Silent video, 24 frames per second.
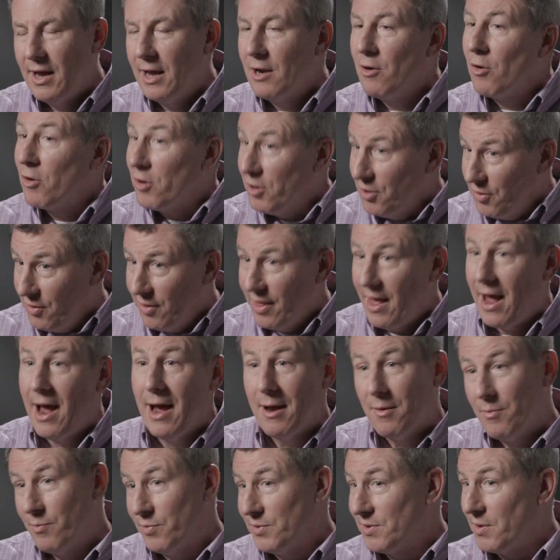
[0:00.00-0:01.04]
in order to do
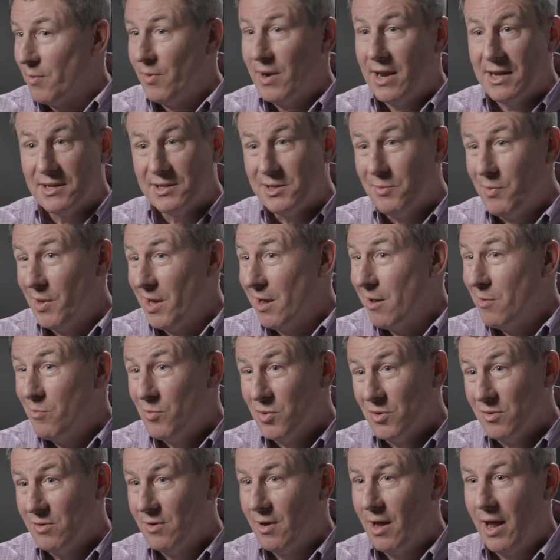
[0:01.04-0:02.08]
that, someone has to be
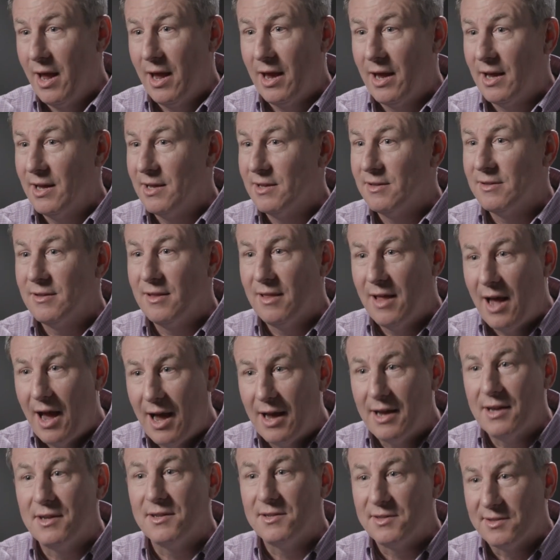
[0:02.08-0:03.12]
humble, and
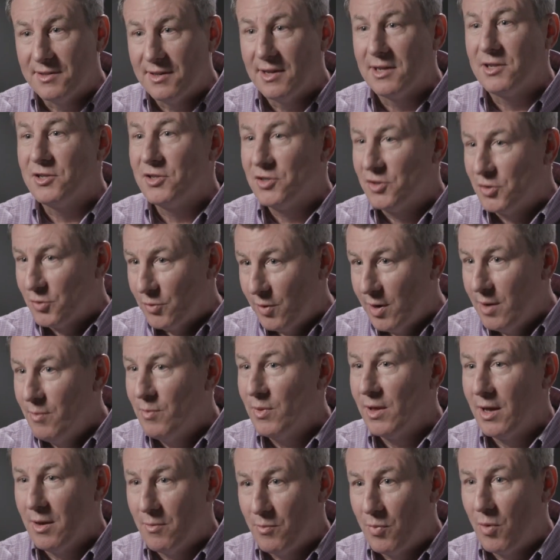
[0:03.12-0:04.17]
that is
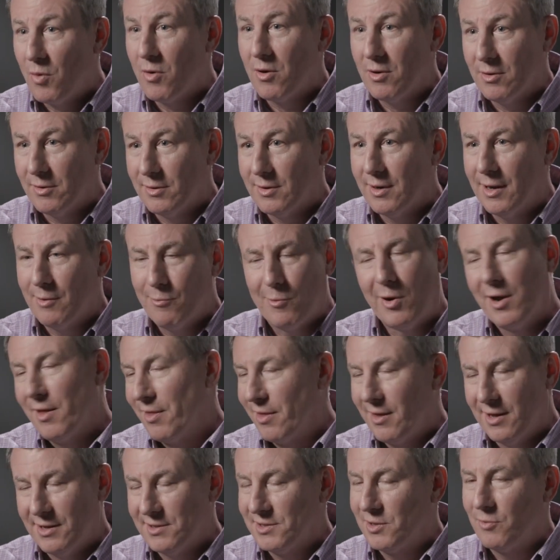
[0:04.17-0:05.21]
extremely important and one
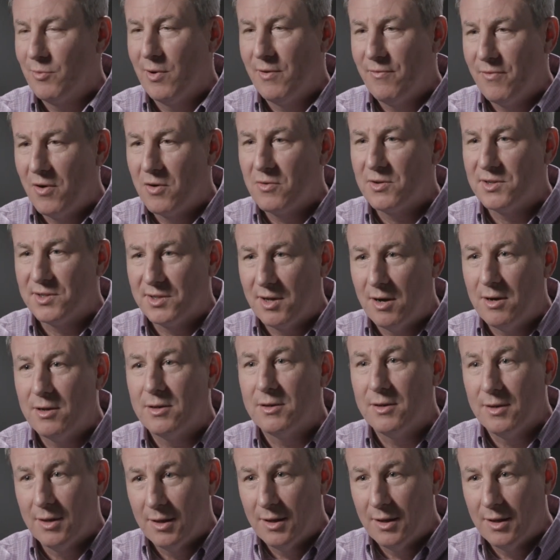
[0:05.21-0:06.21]
of the things that we focus on.